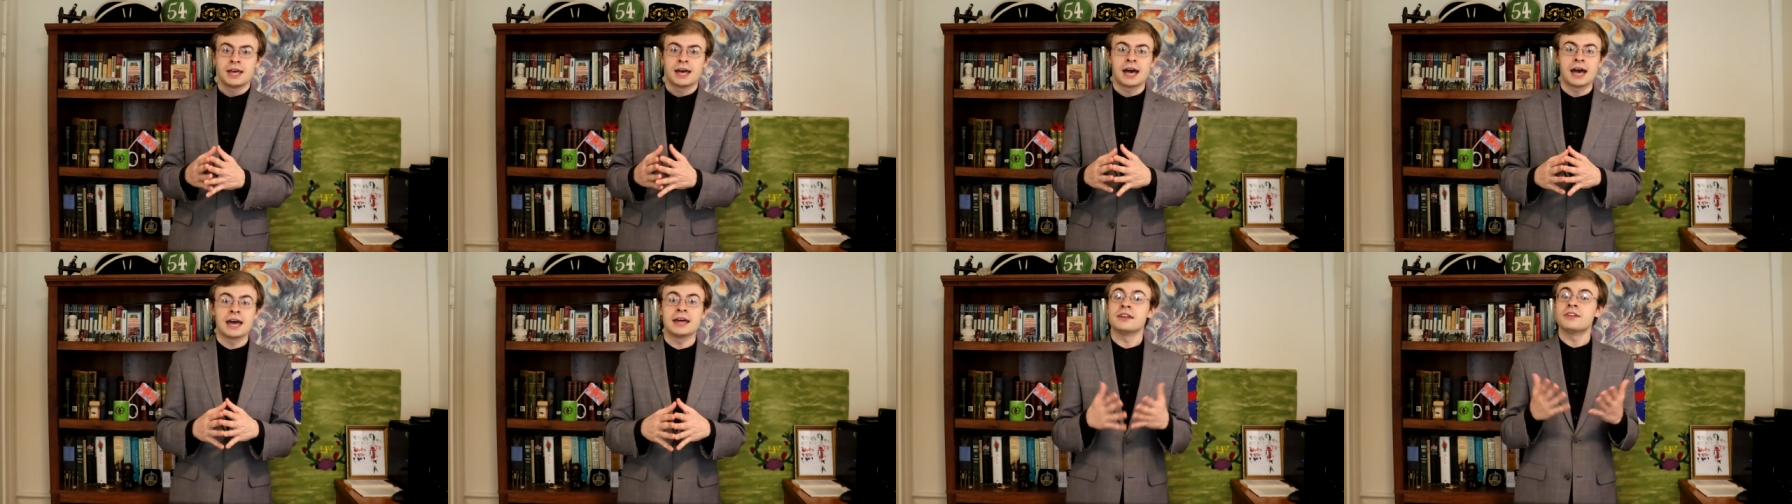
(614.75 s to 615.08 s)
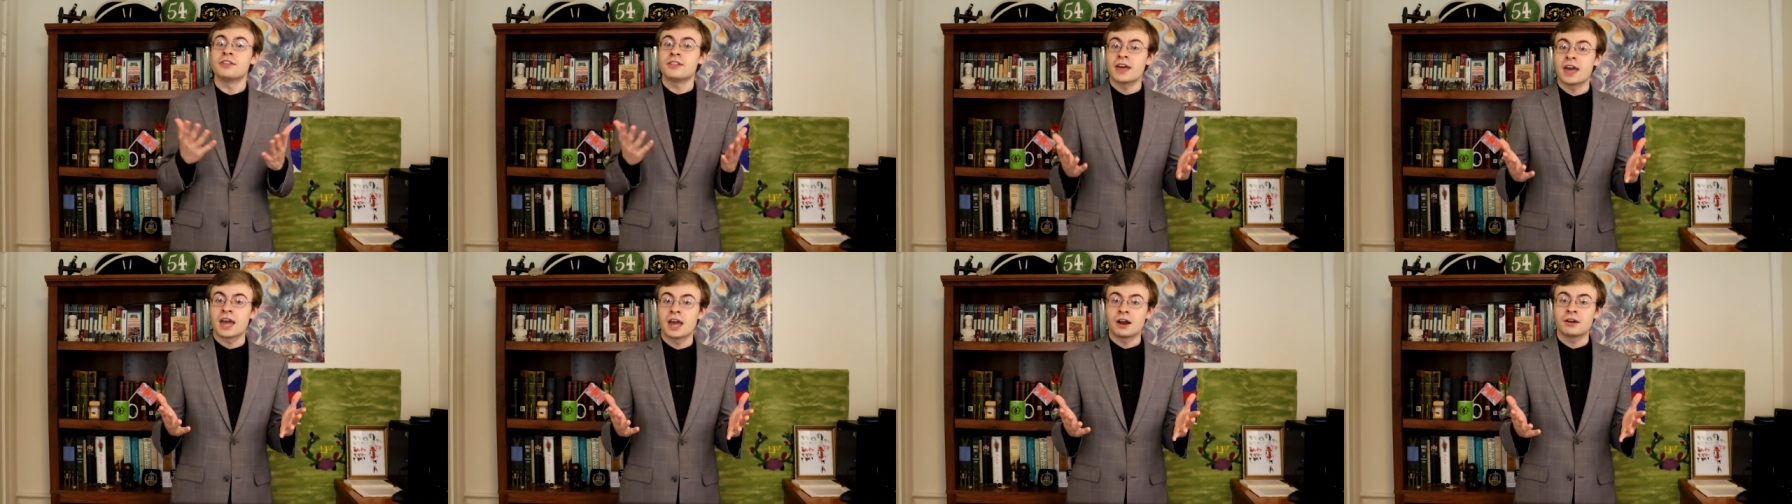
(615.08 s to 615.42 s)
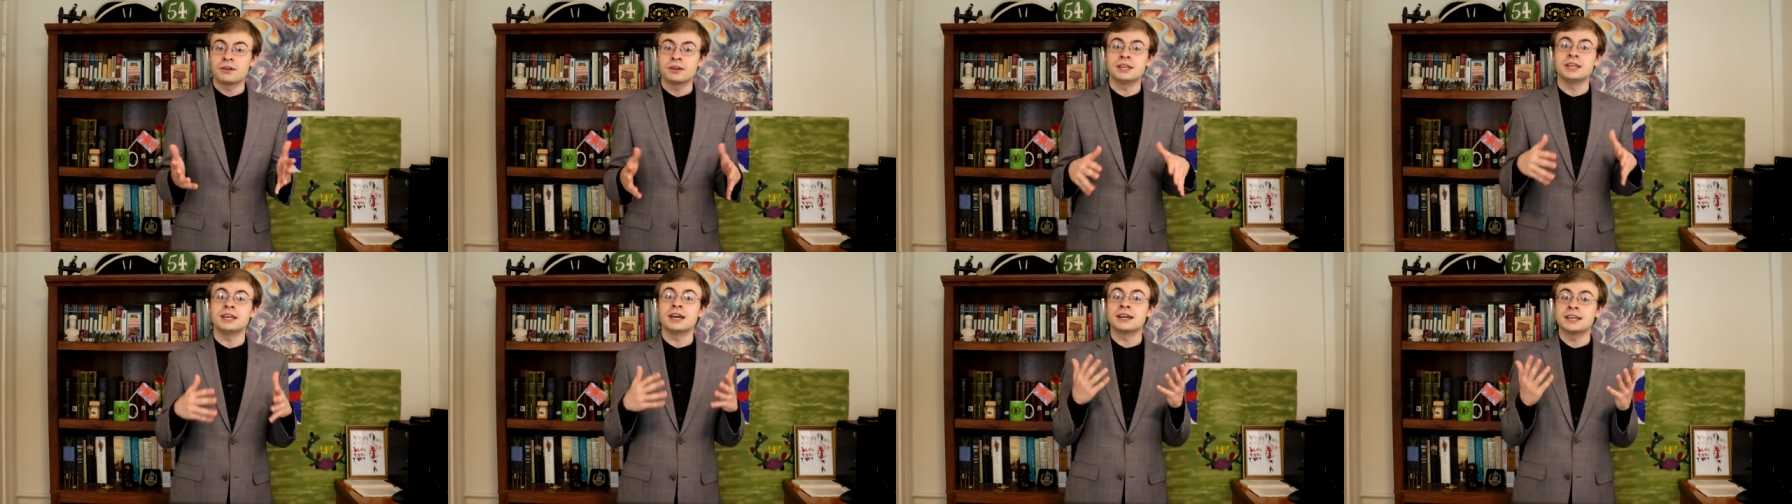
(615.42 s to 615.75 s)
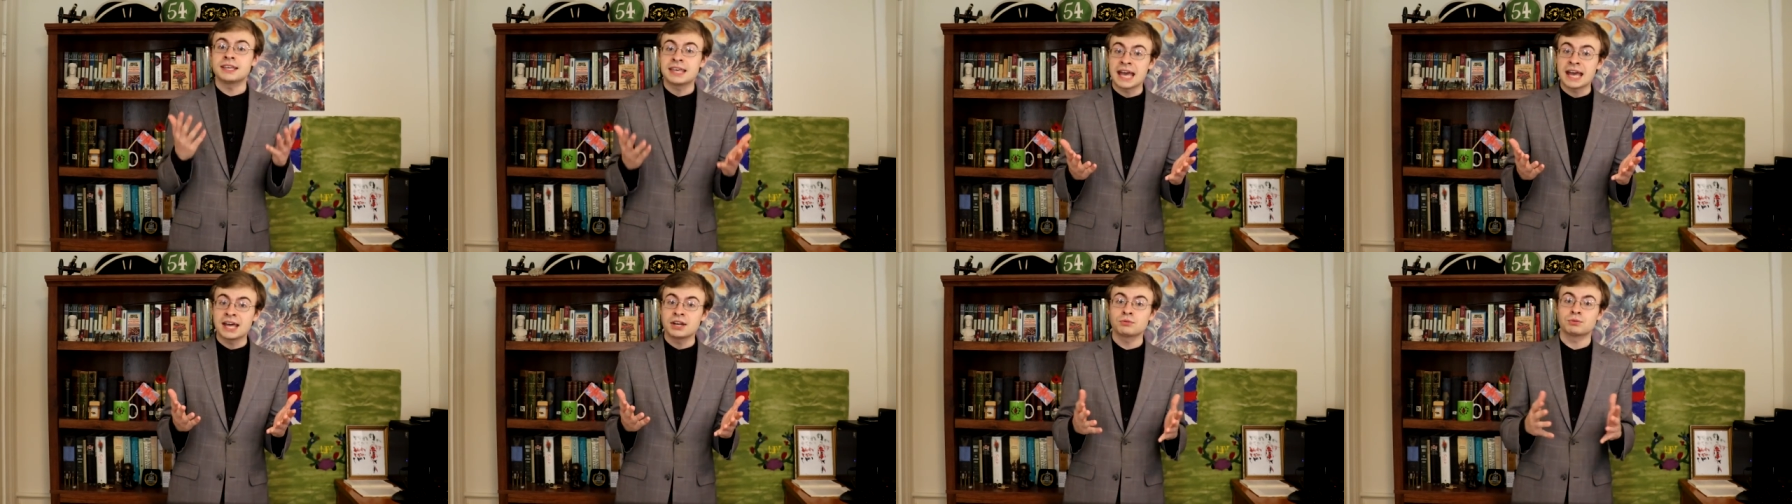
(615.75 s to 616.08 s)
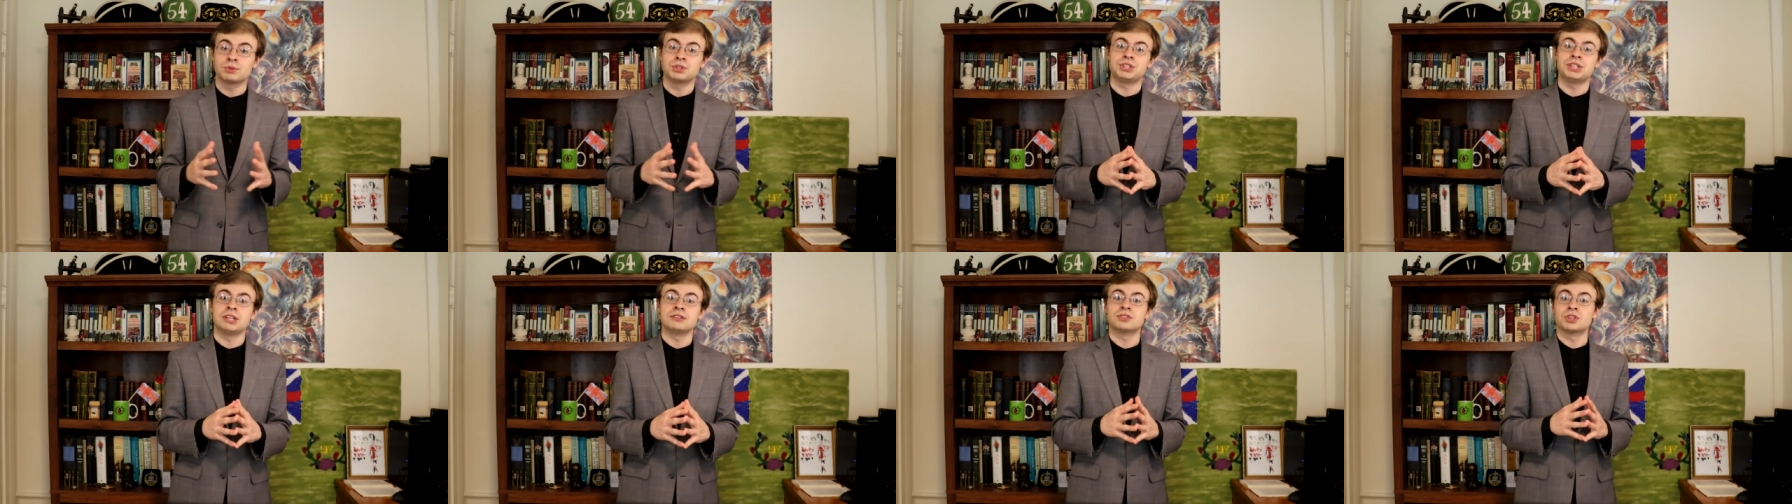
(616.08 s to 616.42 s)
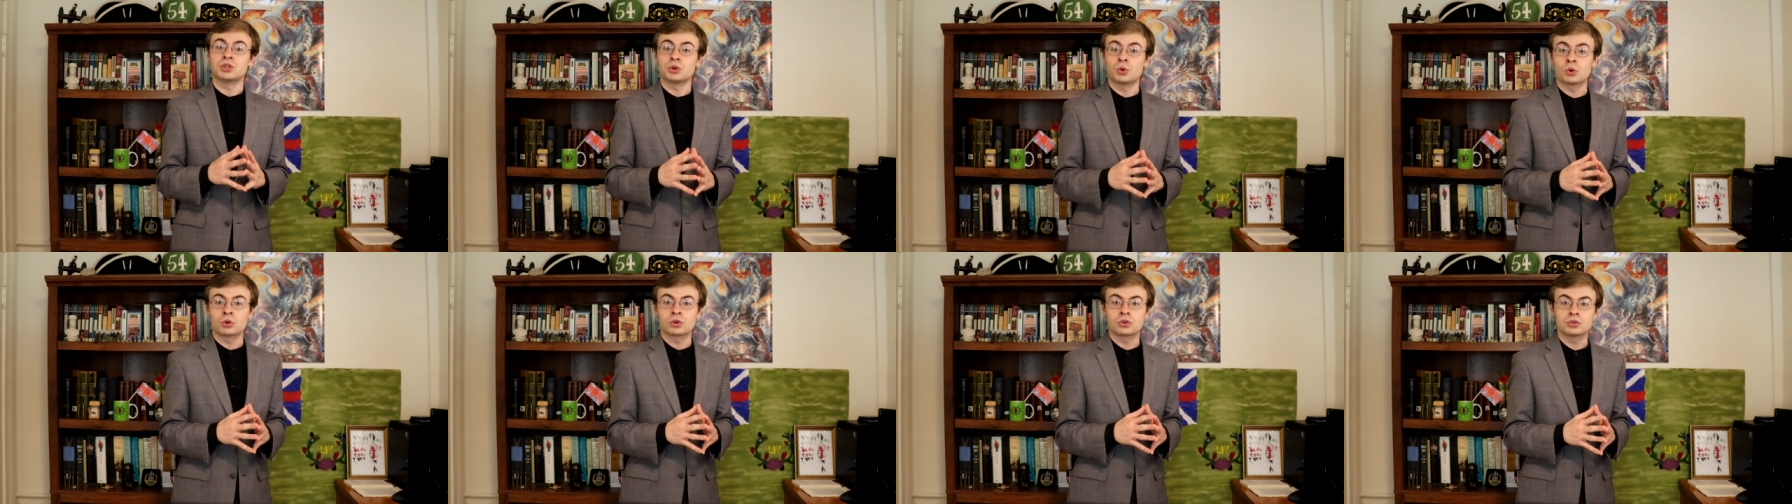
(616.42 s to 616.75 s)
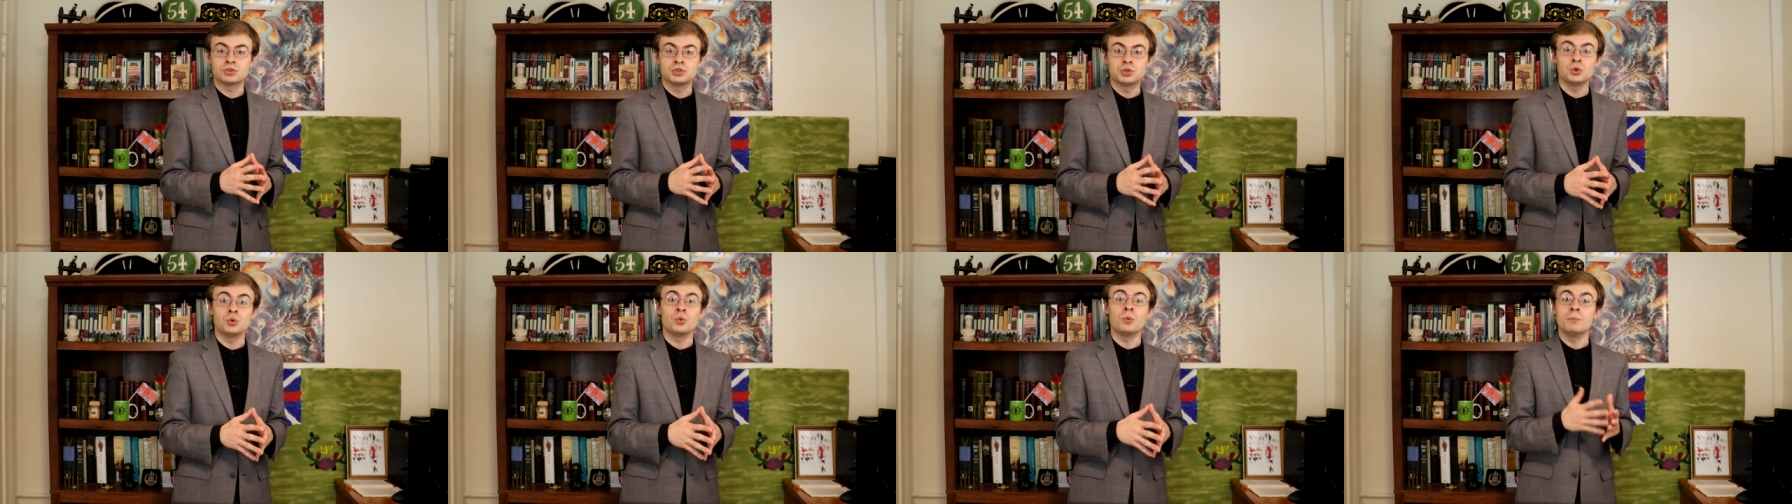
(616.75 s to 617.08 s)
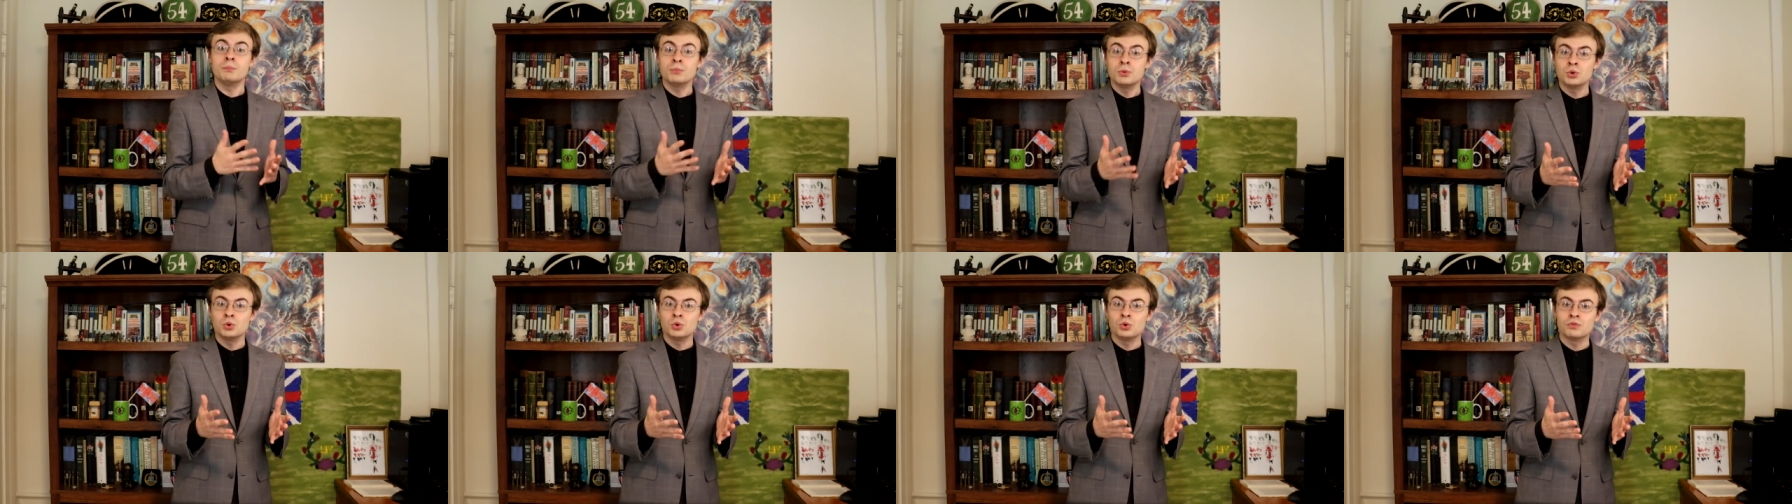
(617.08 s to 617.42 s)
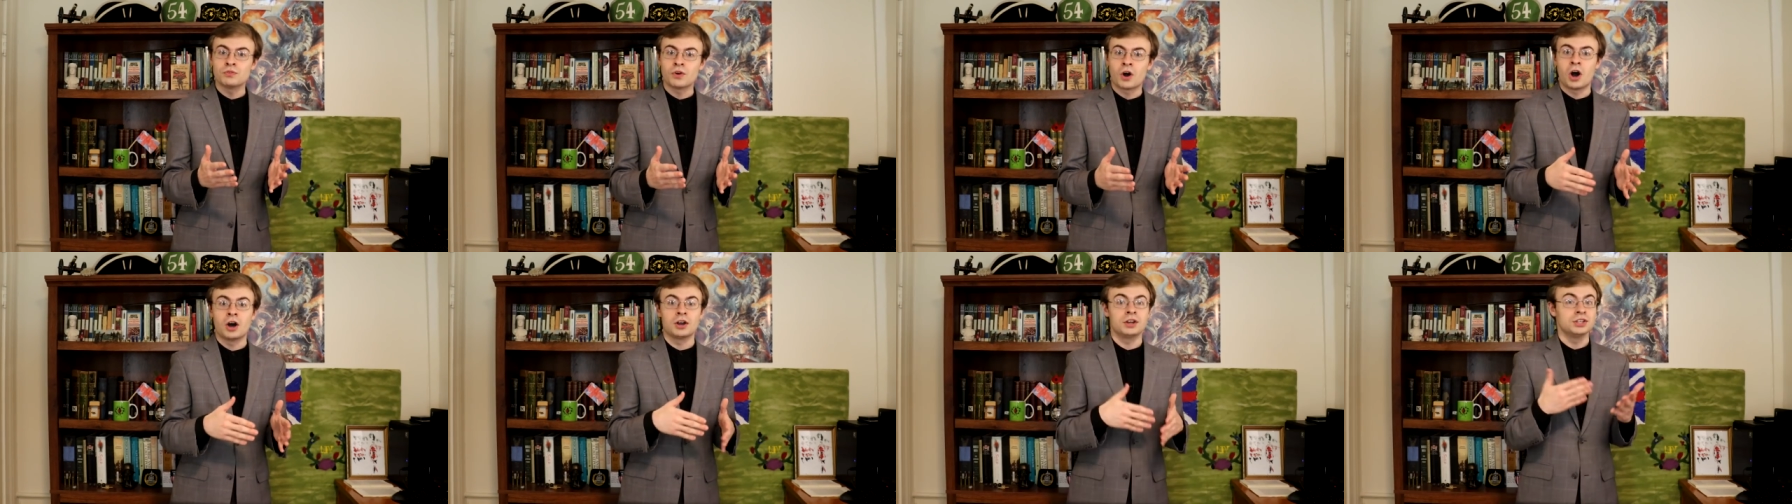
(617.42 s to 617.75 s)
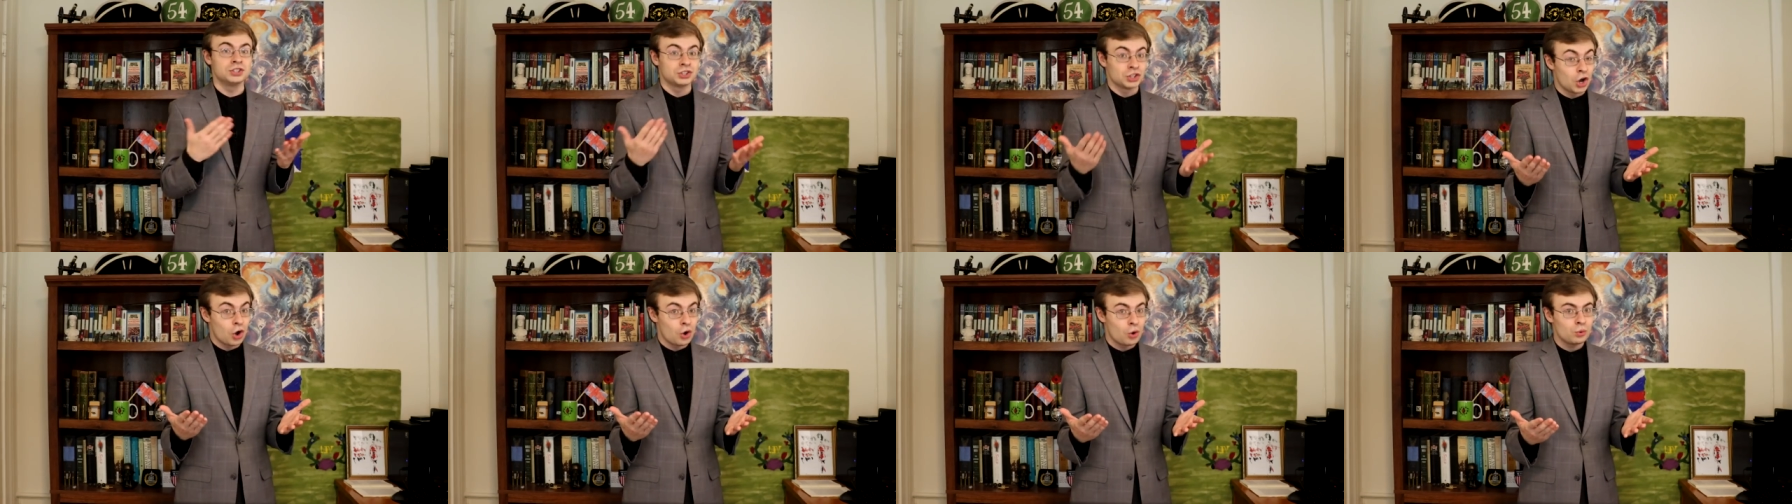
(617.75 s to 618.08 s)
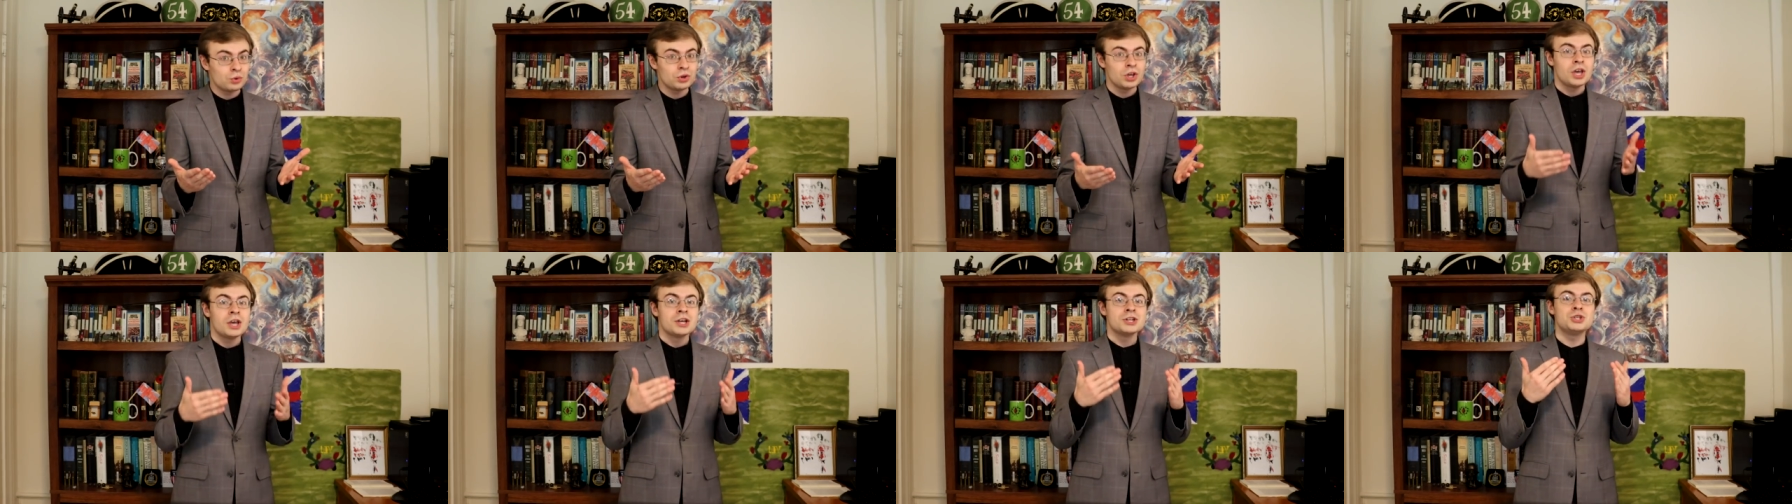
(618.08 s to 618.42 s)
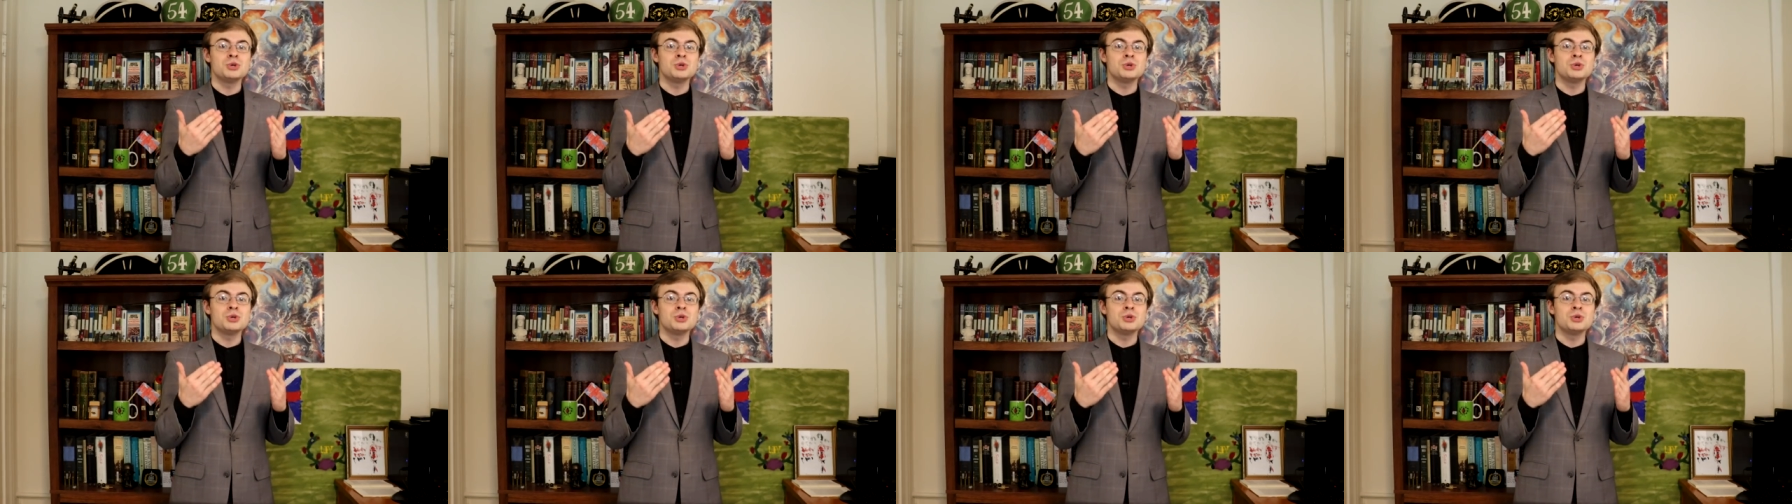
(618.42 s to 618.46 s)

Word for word: and there he again receives an order to move on his own